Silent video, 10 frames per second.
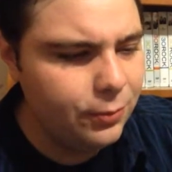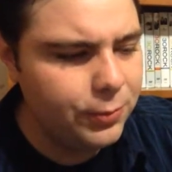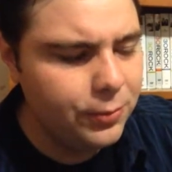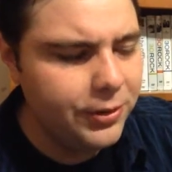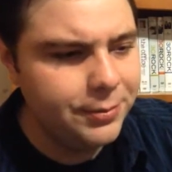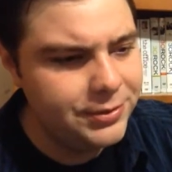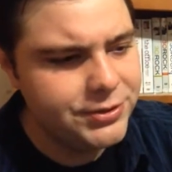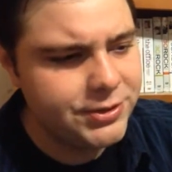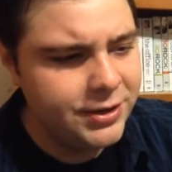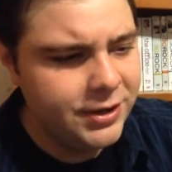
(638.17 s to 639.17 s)
what William
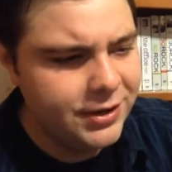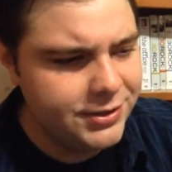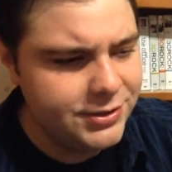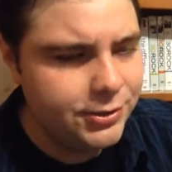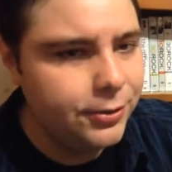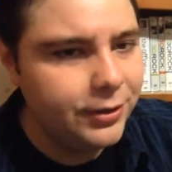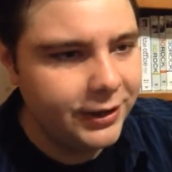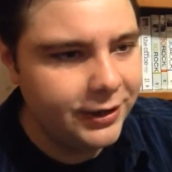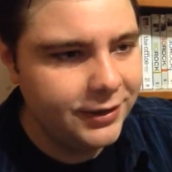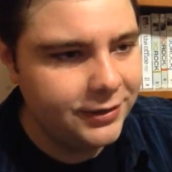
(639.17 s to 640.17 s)
is is
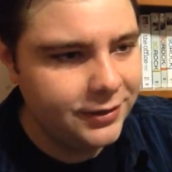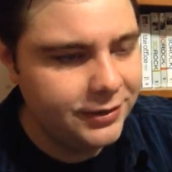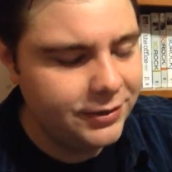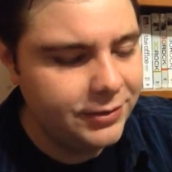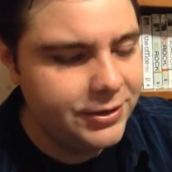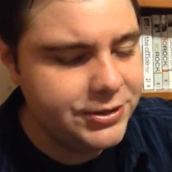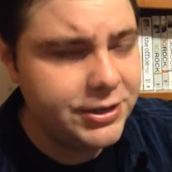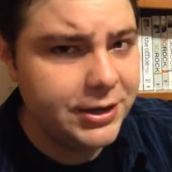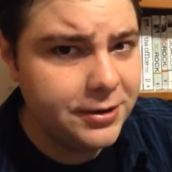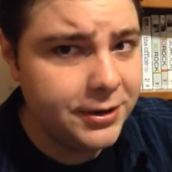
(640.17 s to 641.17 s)
doing and and the very
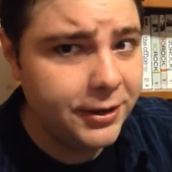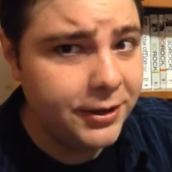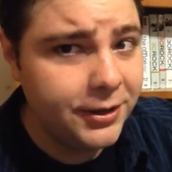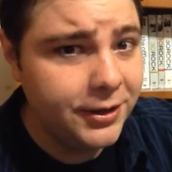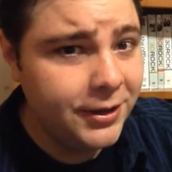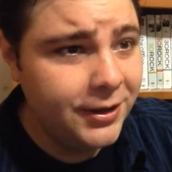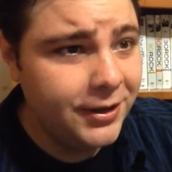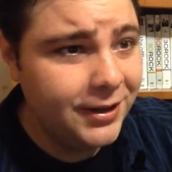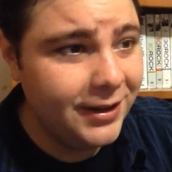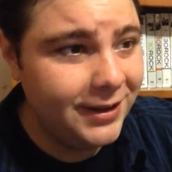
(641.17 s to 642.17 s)
scary
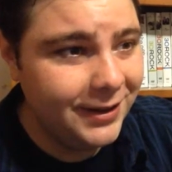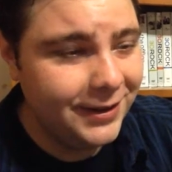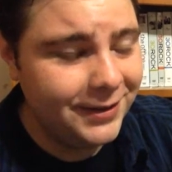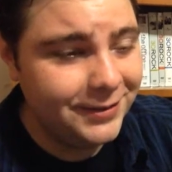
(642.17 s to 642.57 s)
uh, uh,